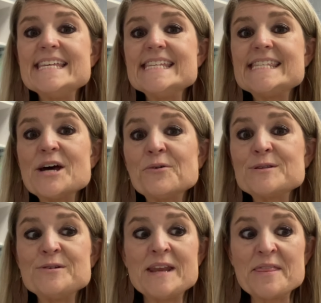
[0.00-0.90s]
So we'll
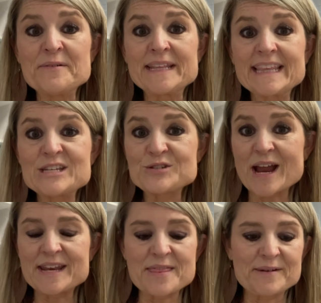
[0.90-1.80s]
do another one. Let's try
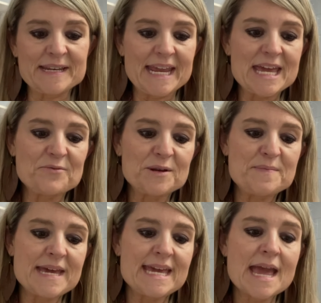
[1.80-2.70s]
another one. It would
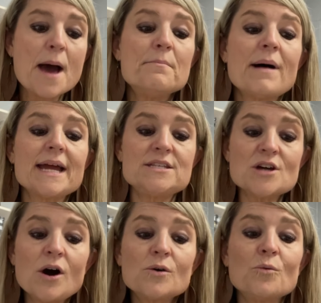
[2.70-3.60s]
be, my
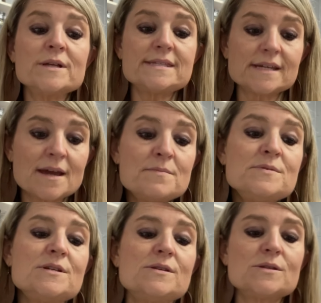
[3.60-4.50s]
dog wants to come
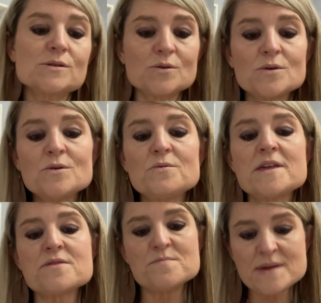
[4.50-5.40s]
to school
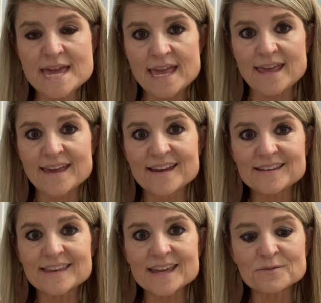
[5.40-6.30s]
with me.
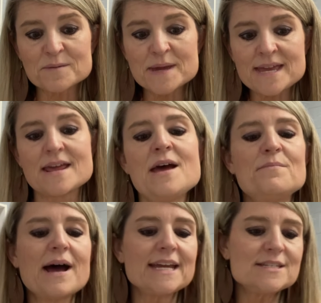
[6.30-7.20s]
And they can repeat,
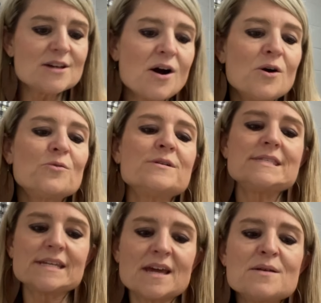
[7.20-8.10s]
my dog wants
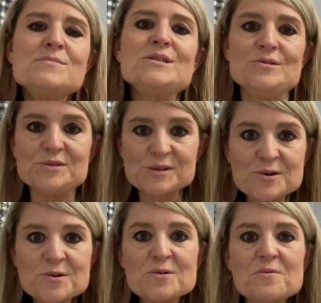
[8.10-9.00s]
to come to
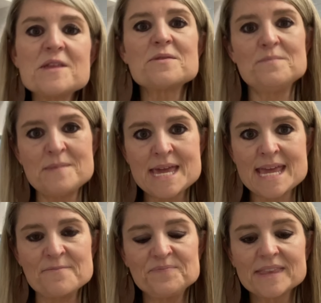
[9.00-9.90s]
school with
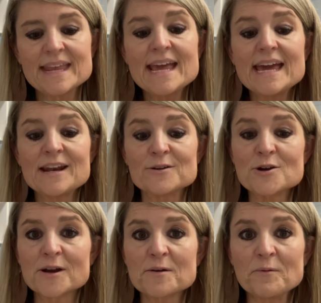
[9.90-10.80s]
me. And our
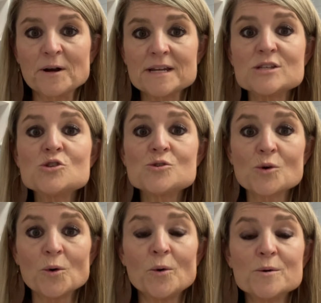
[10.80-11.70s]
target word is
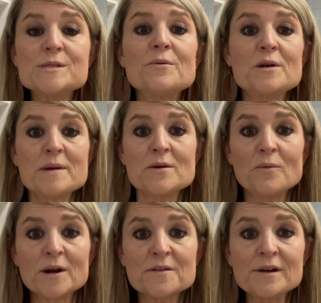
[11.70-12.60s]
school. So it'll be the
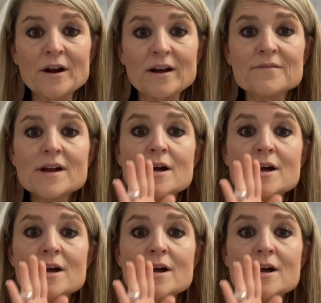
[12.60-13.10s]
word on the curve.